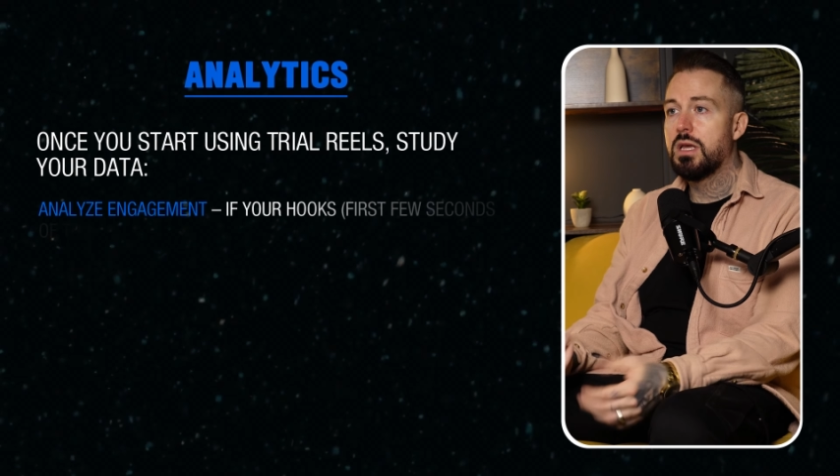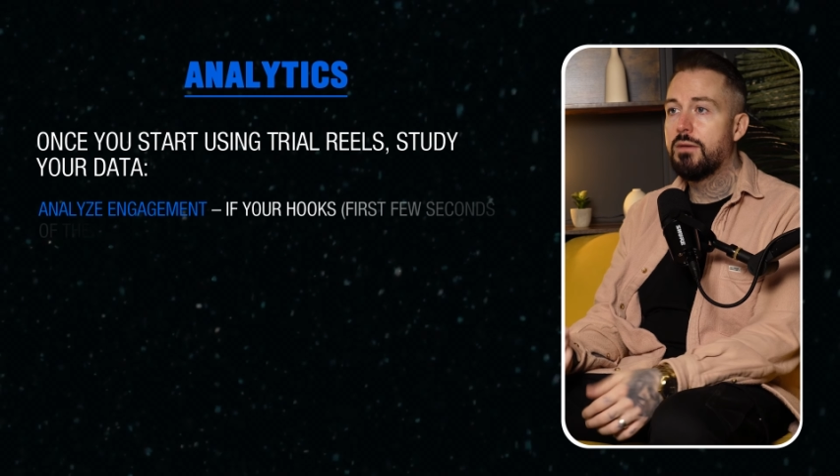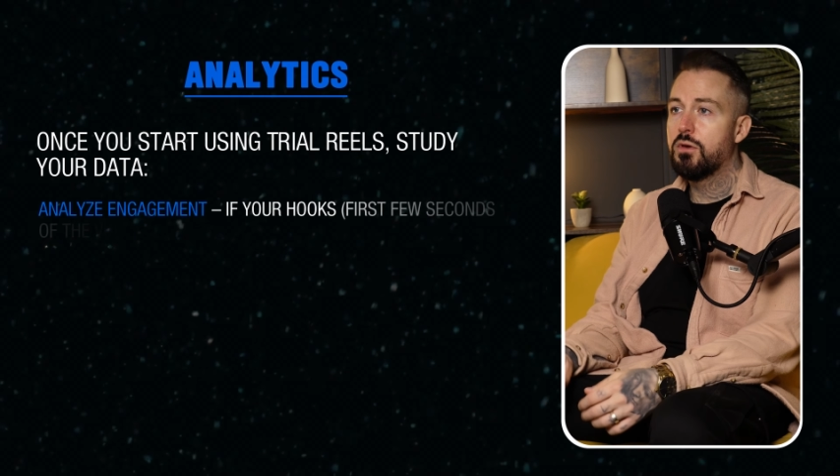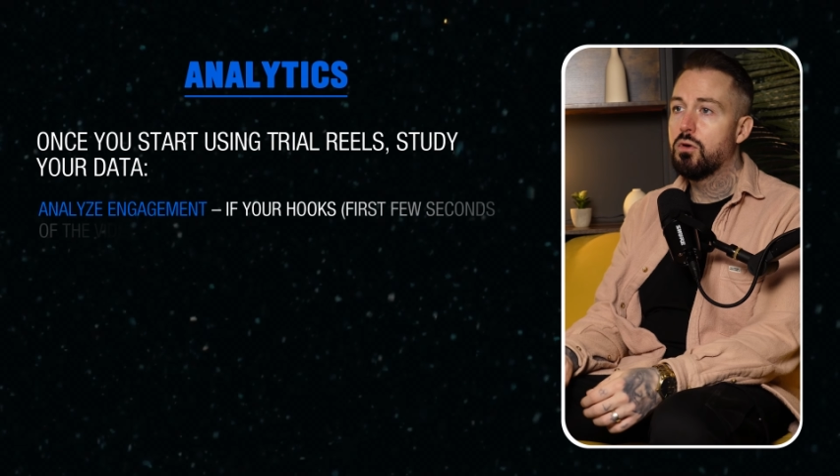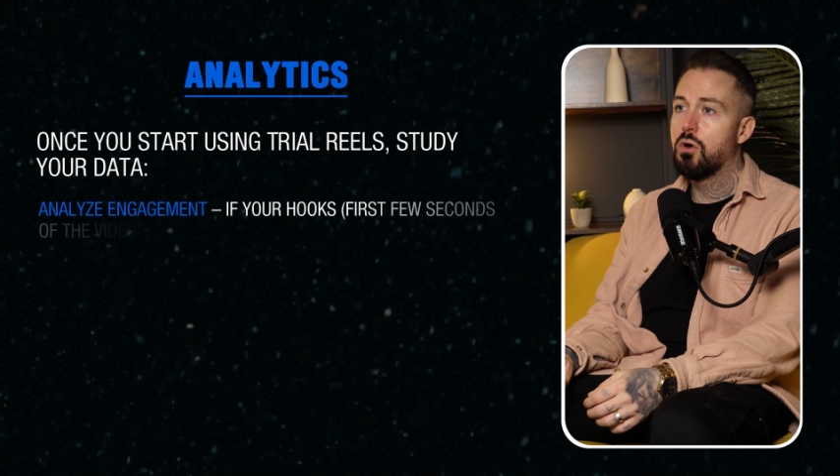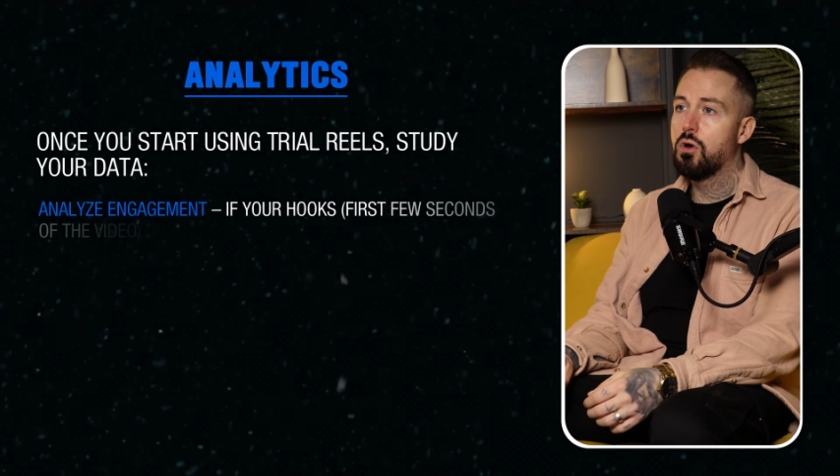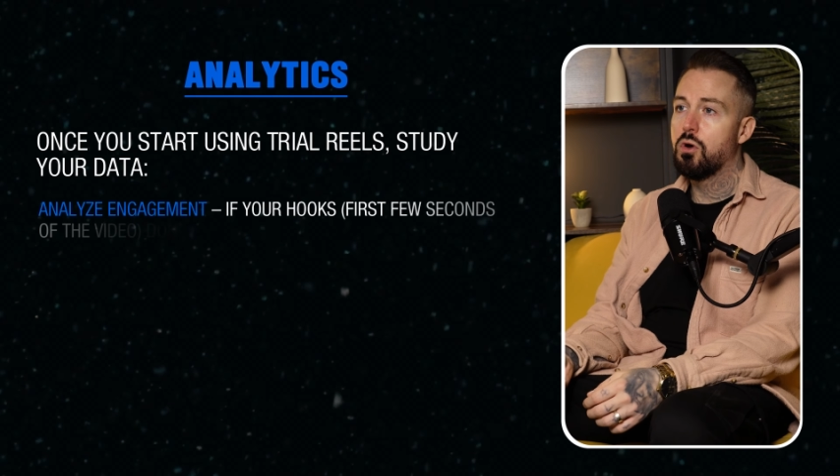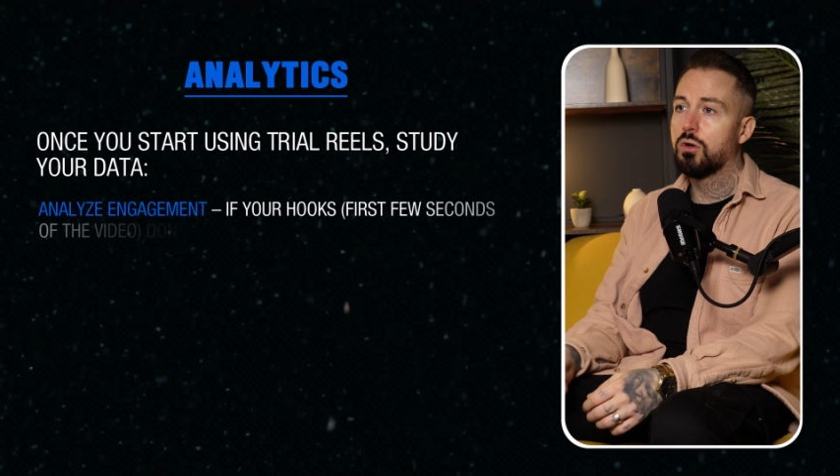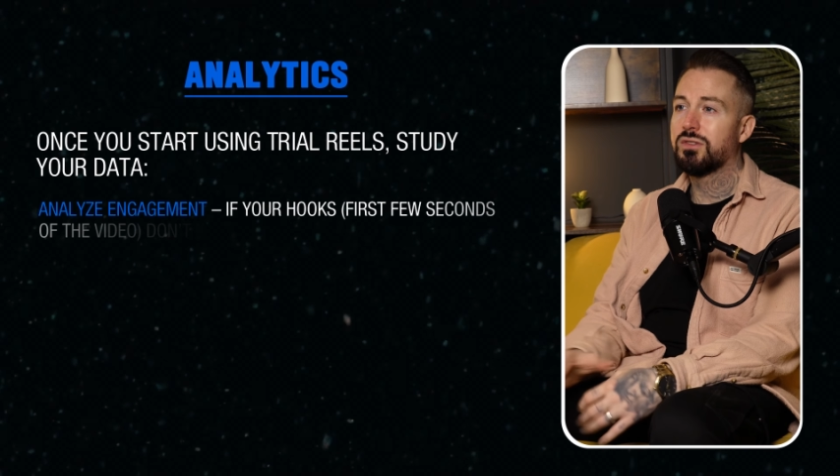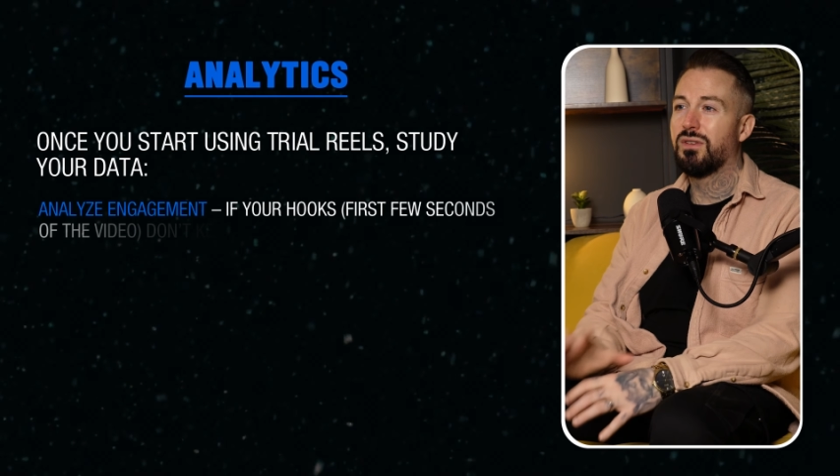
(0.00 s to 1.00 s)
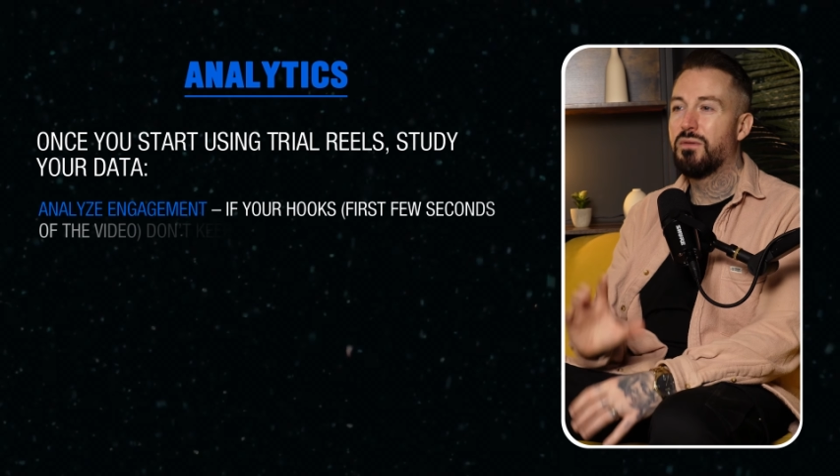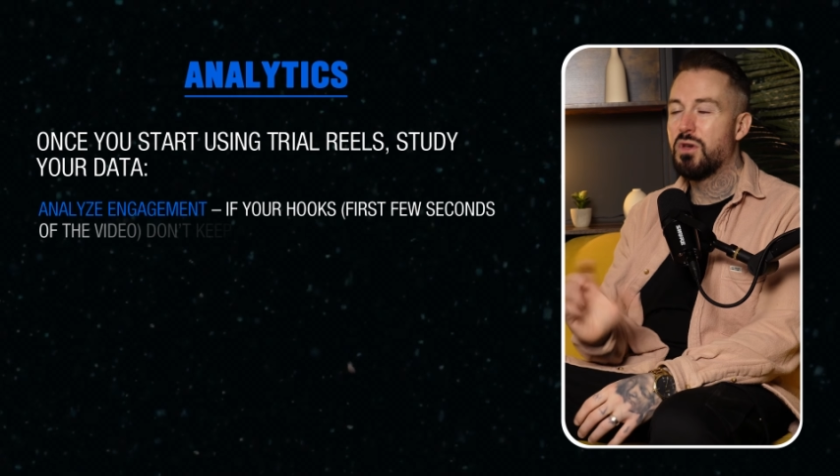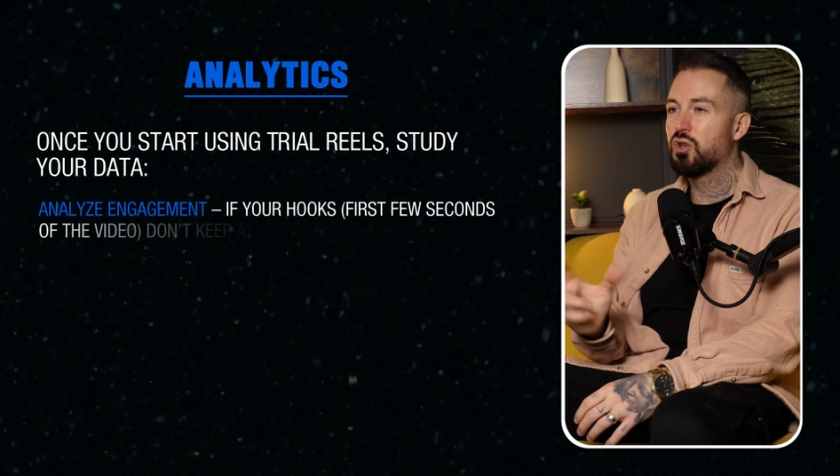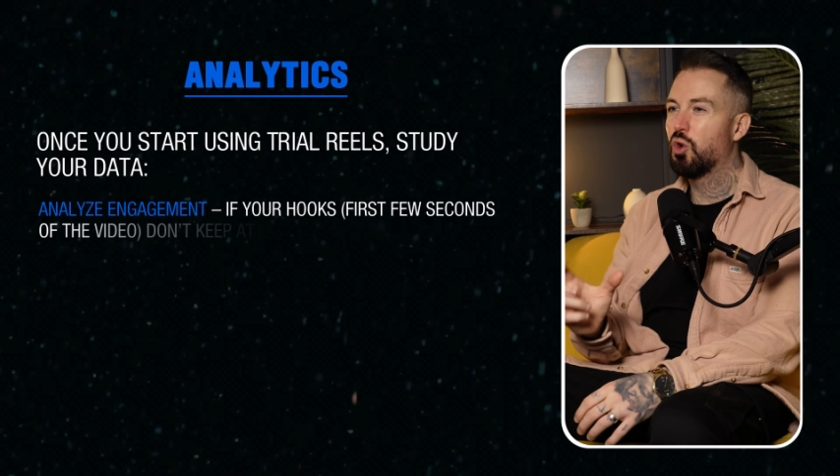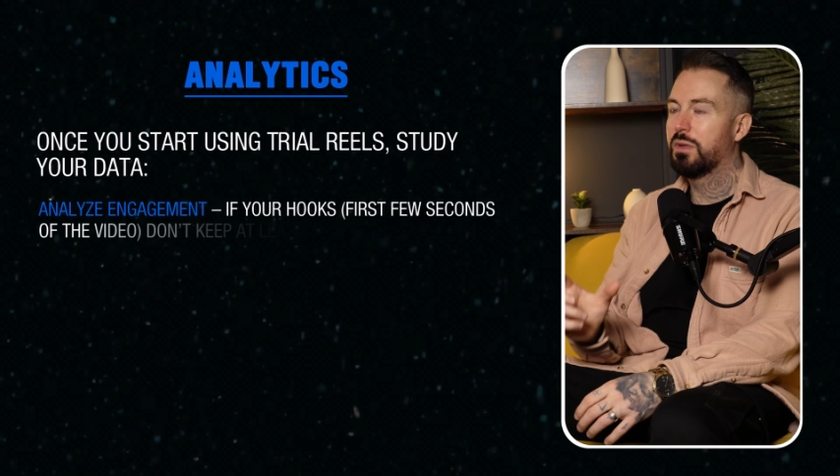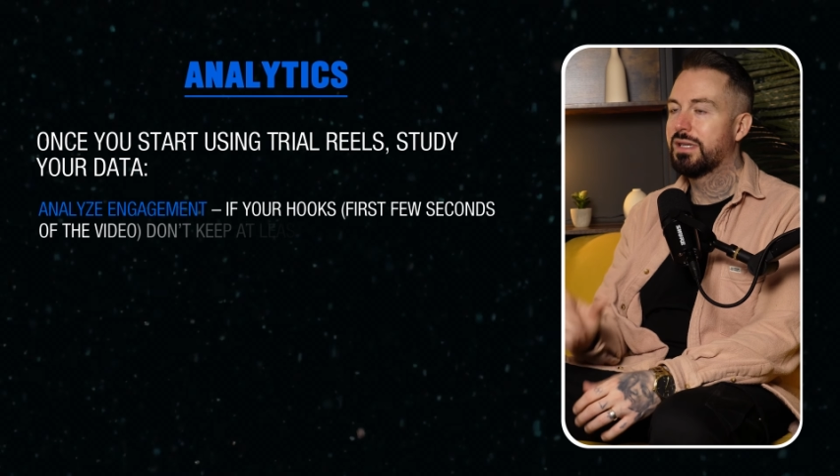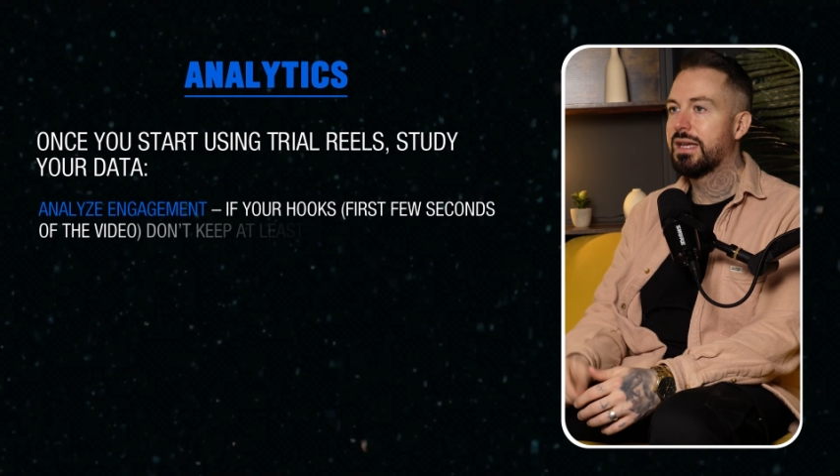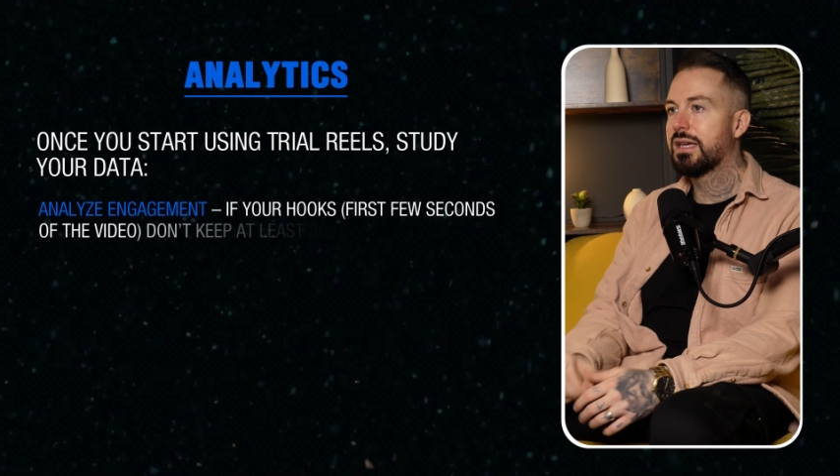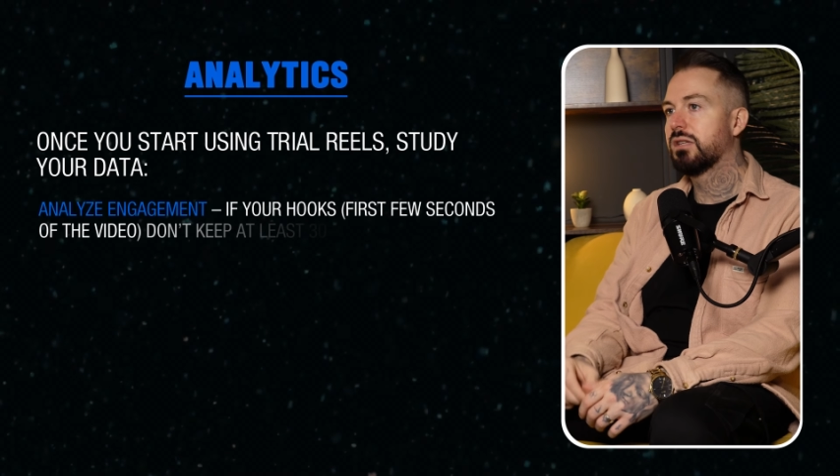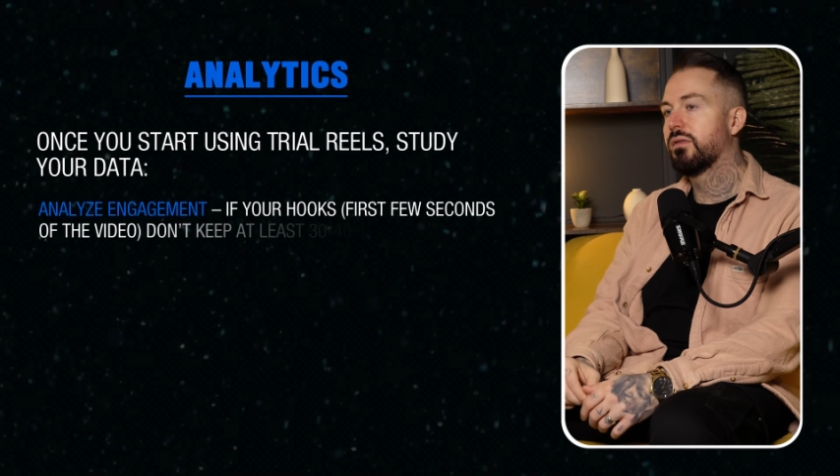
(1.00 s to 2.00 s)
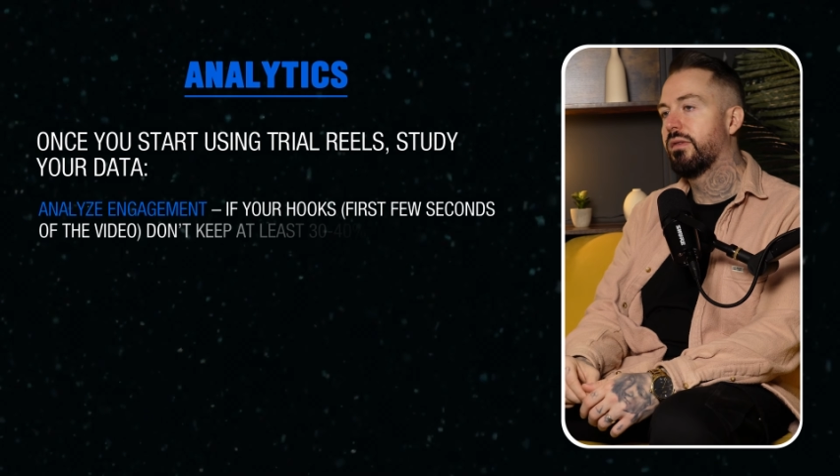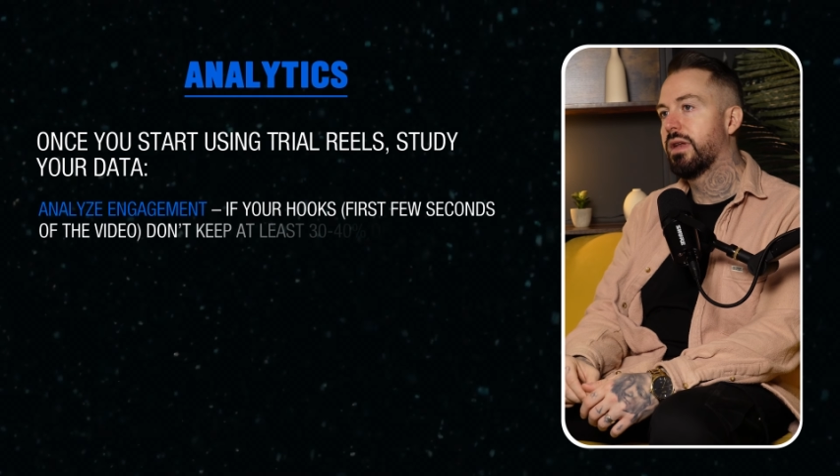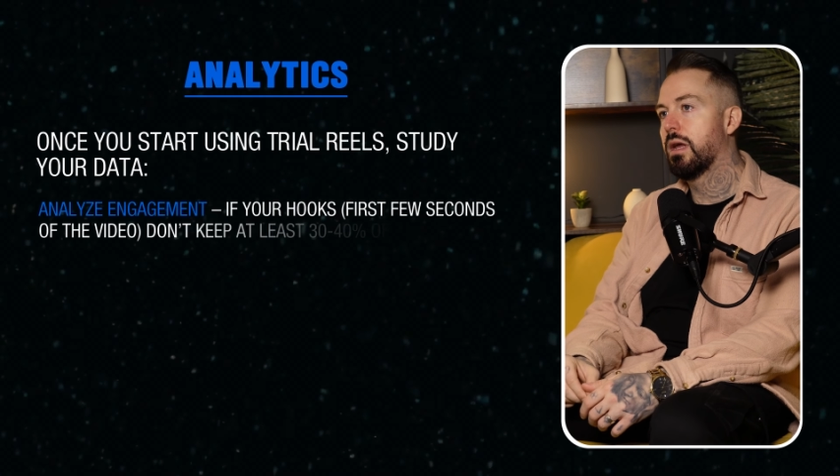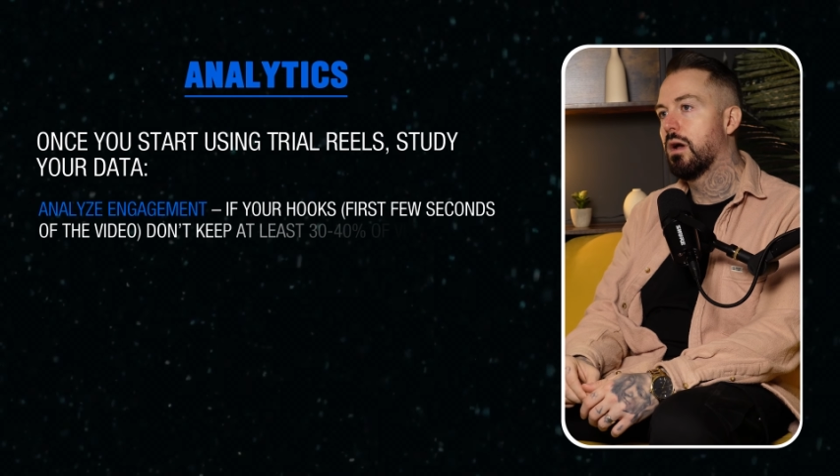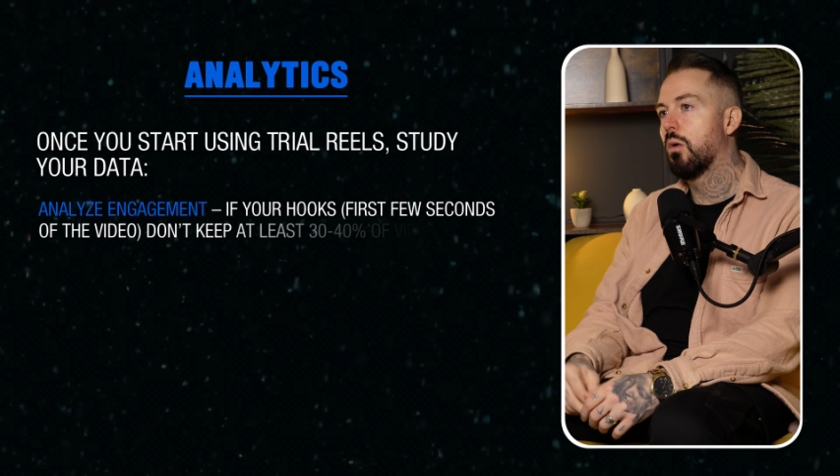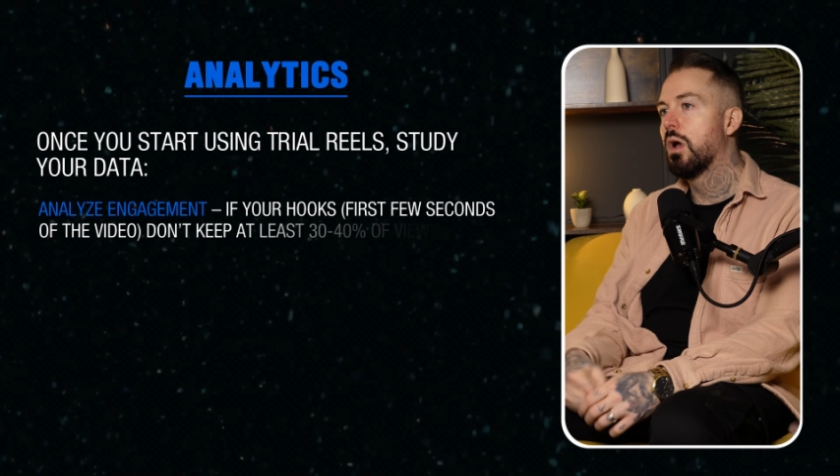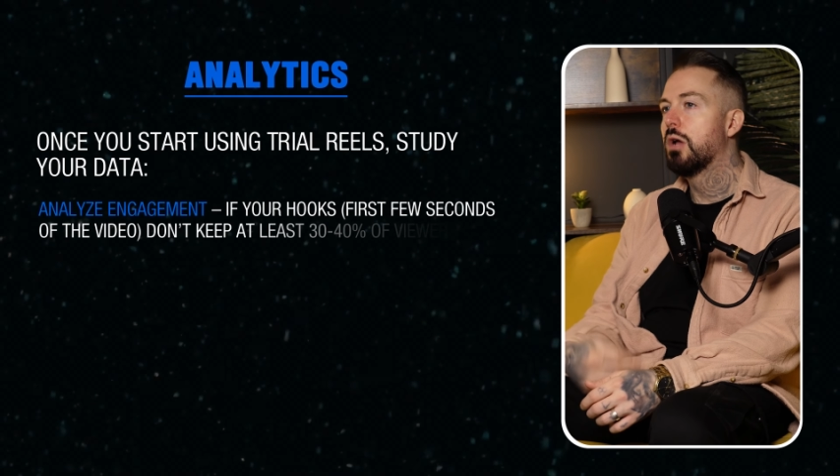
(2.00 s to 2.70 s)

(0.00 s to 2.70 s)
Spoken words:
If your hooks, the first couple of seconds of a video,